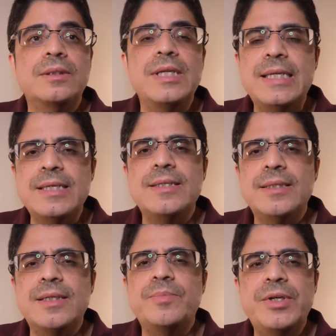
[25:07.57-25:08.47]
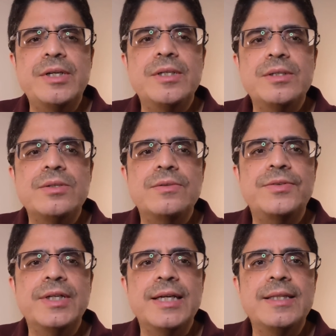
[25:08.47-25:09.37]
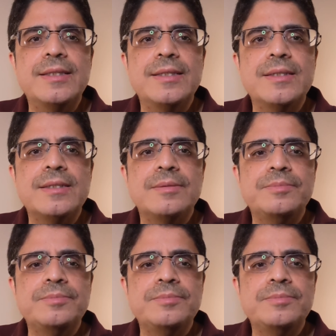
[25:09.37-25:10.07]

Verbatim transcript: And he says, yet there are parents who forget this.